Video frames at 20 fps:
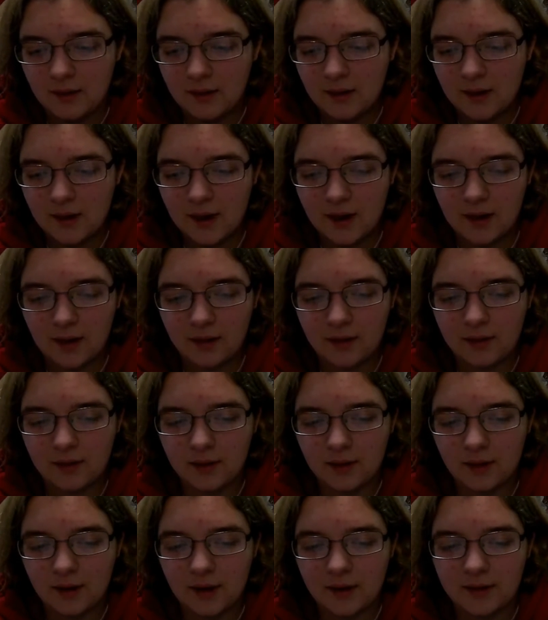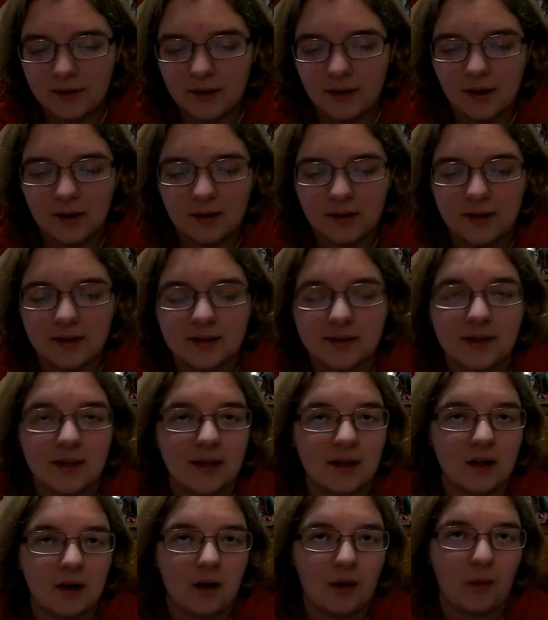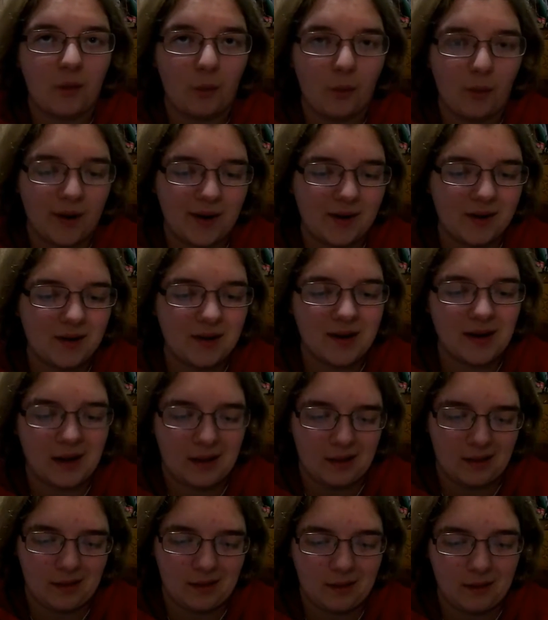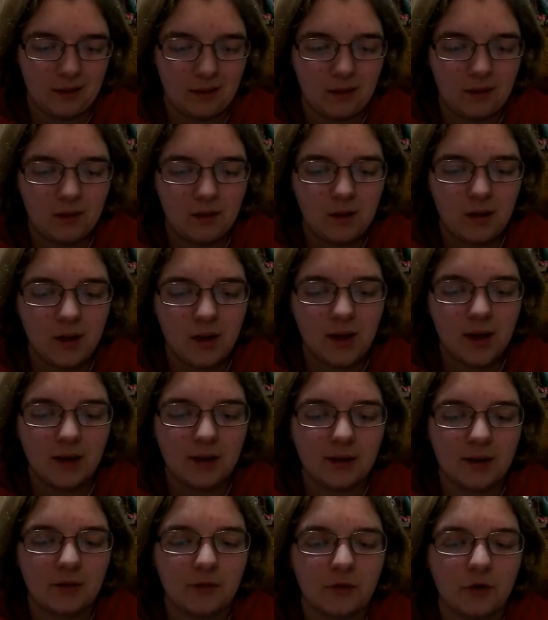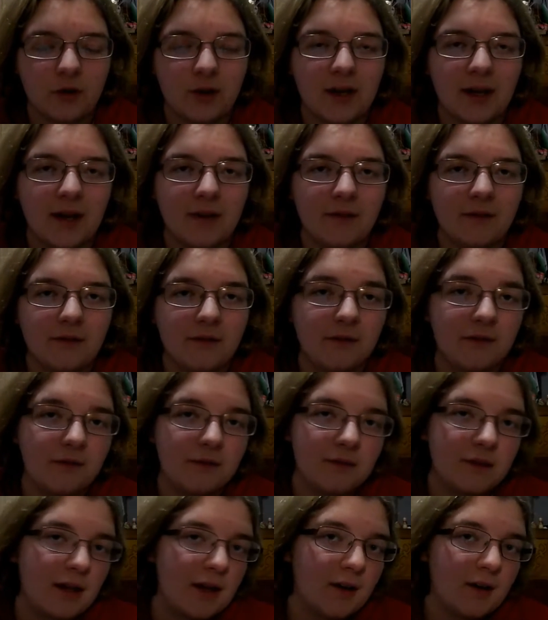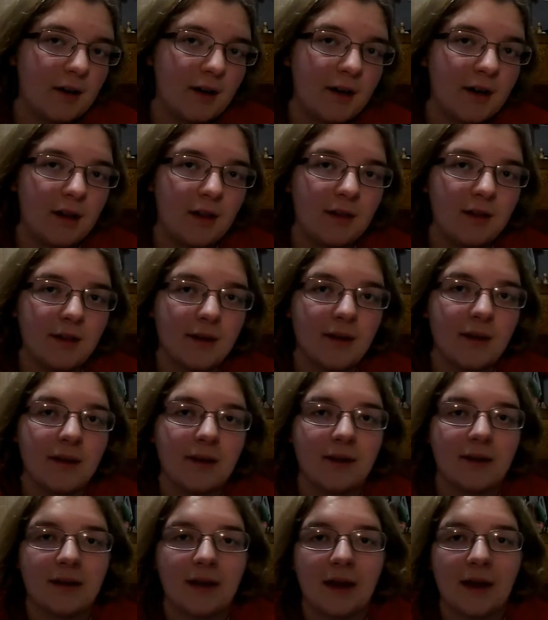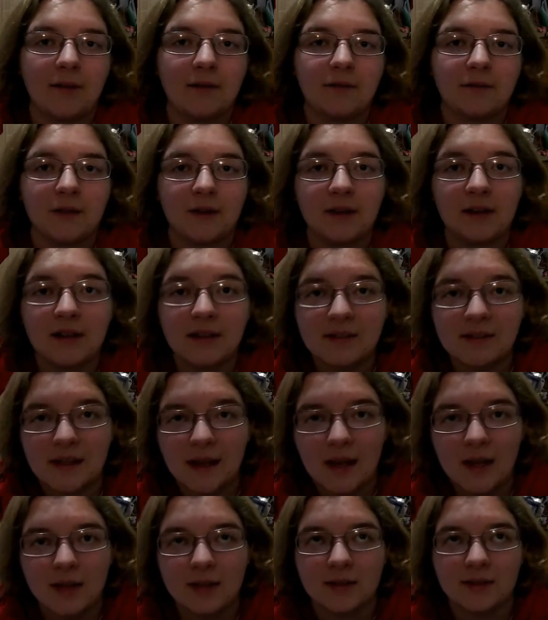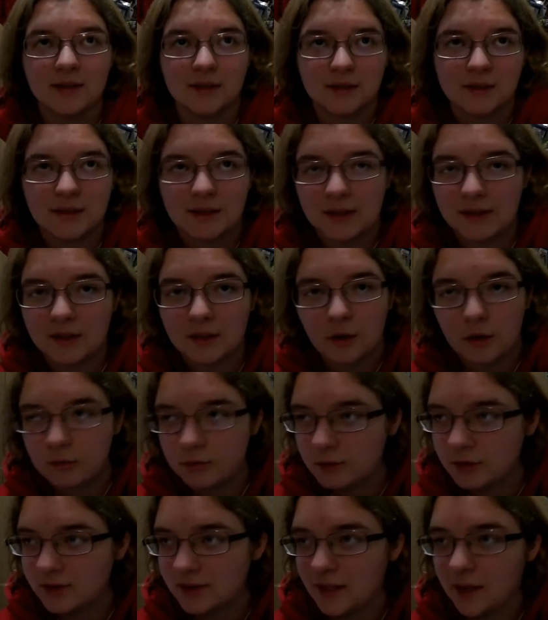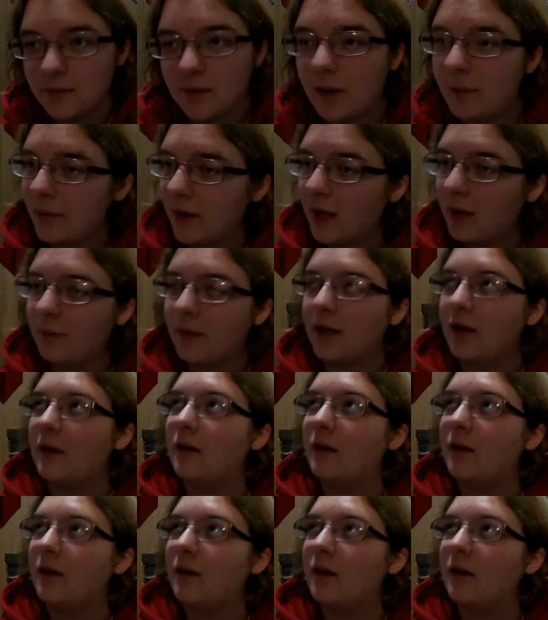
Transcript: anything I did not list cannot wear anything, and therefore can't carry anything it can't fit in its hands. It's like Kobolds Ate My Baby.